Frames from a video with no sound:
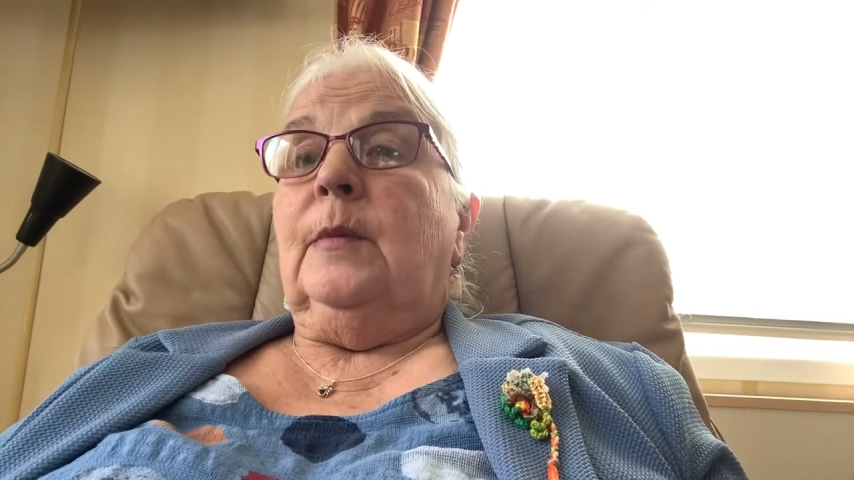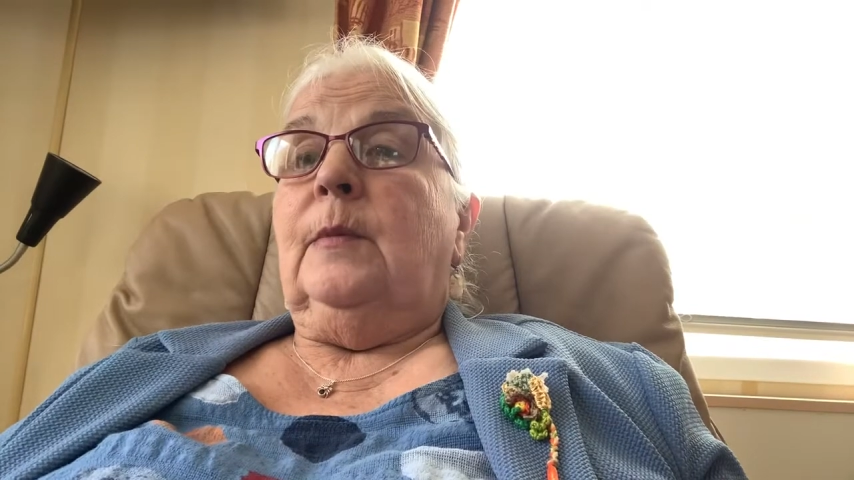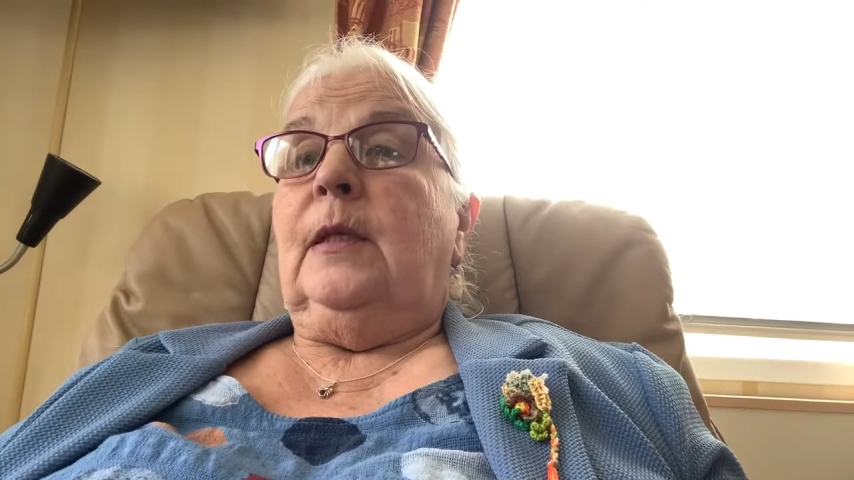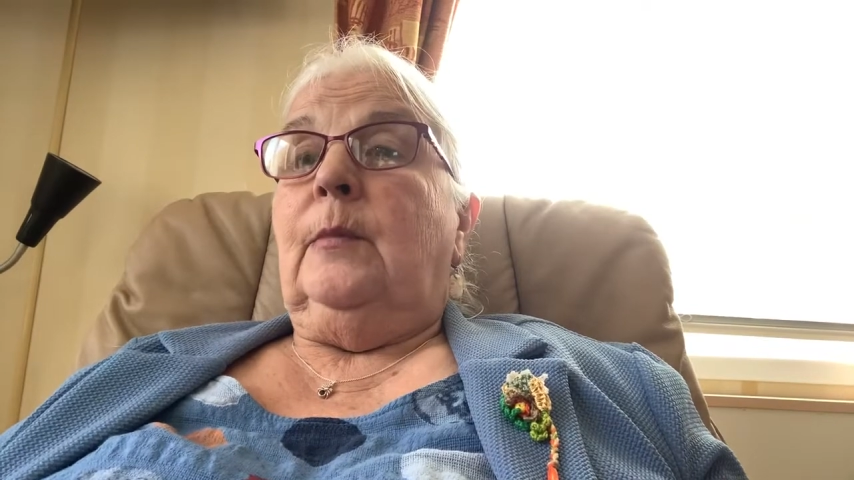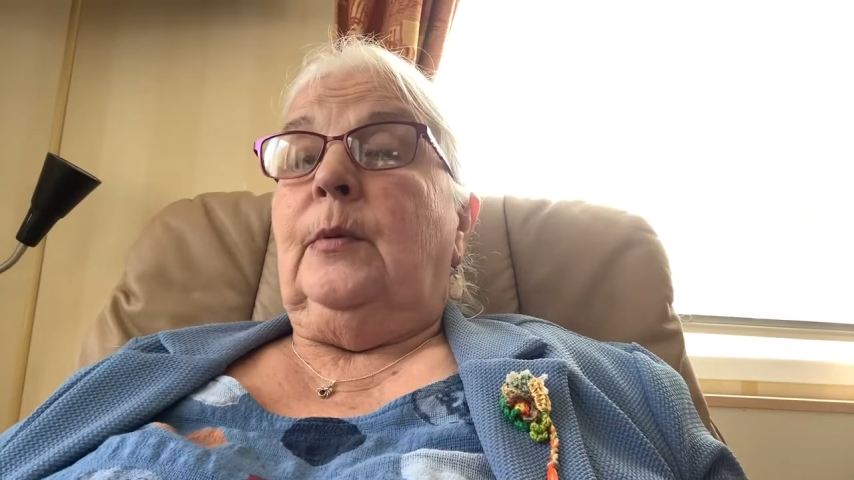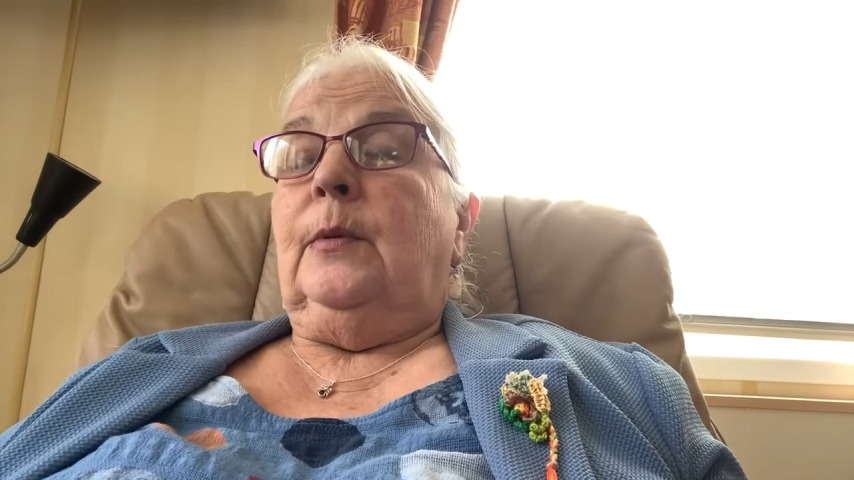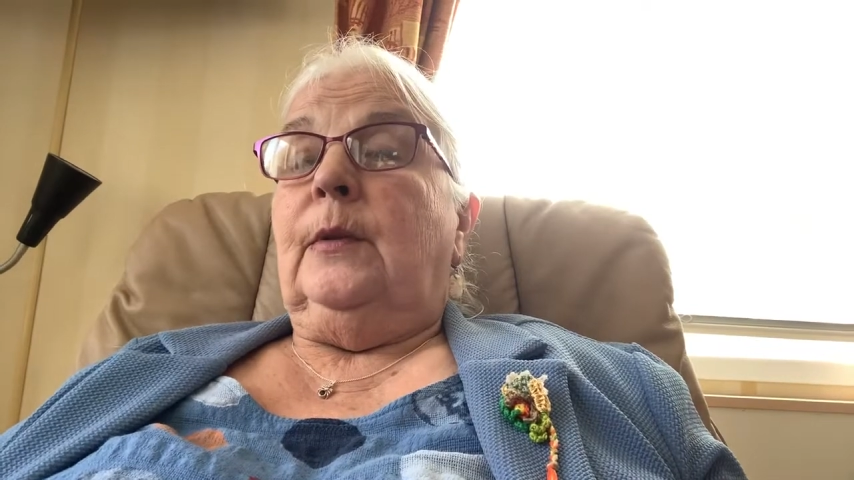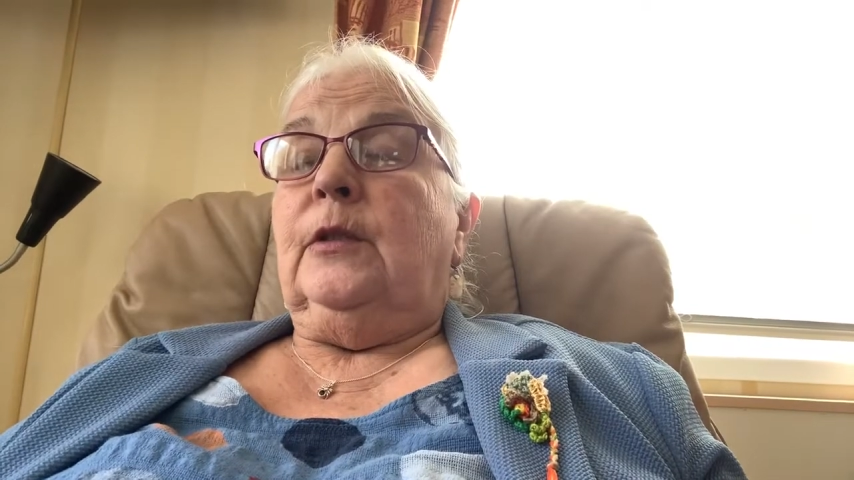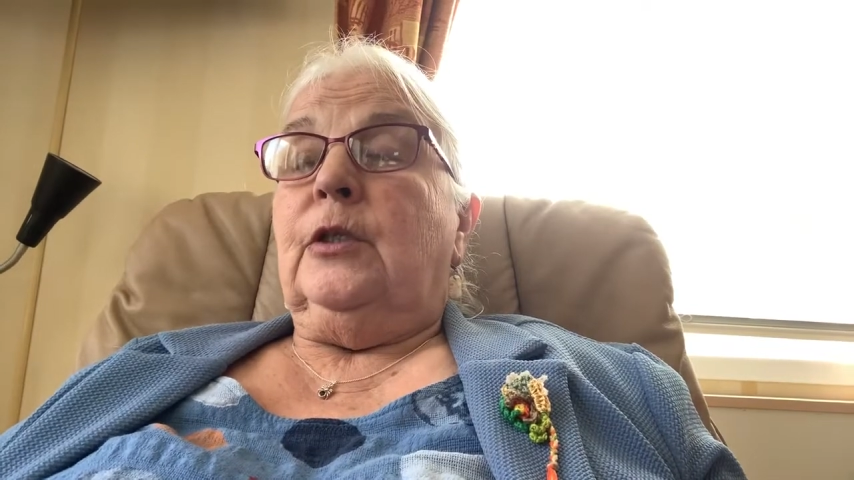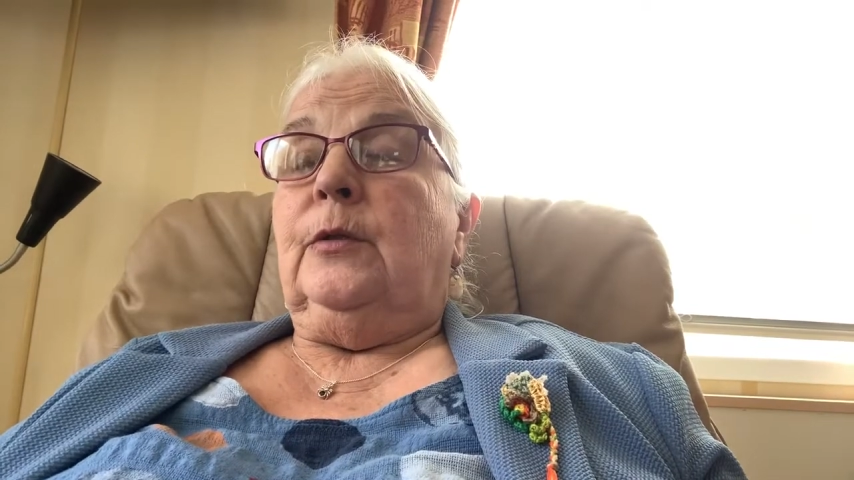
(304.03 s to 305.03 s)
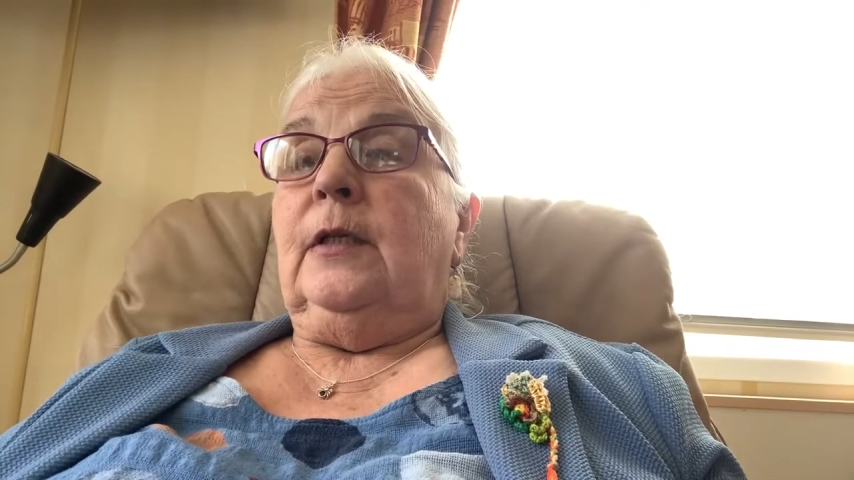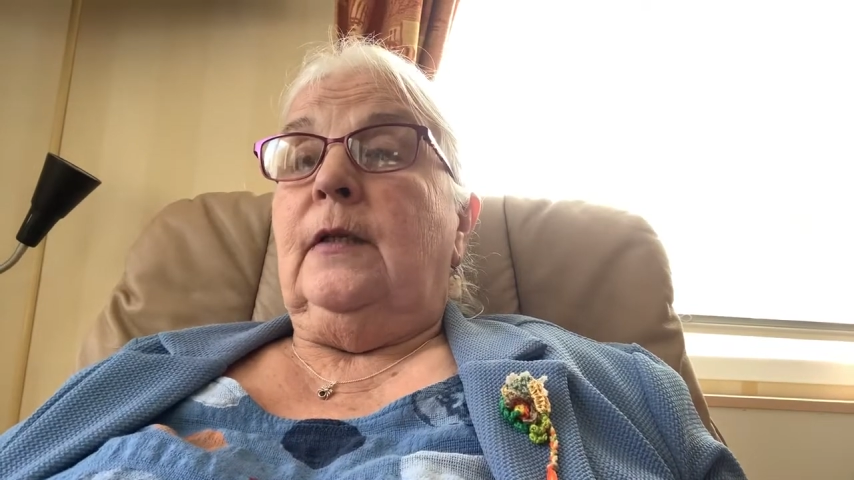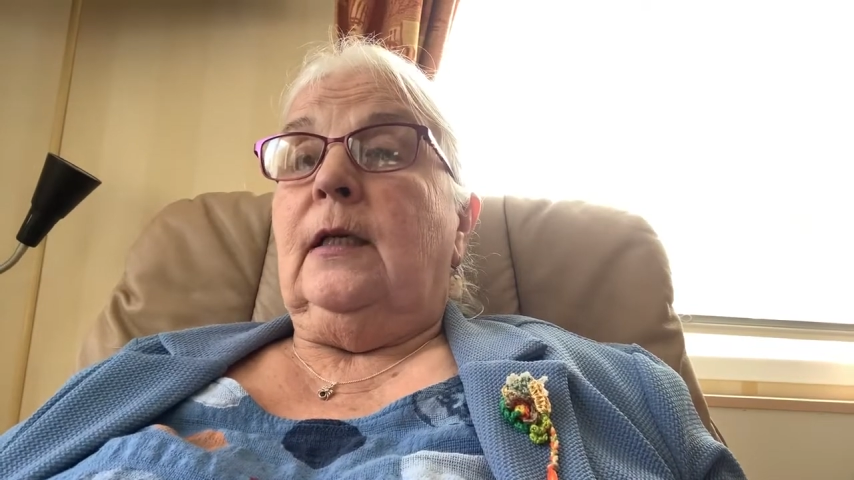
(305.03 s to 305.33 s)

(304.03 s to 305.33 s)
people, children in the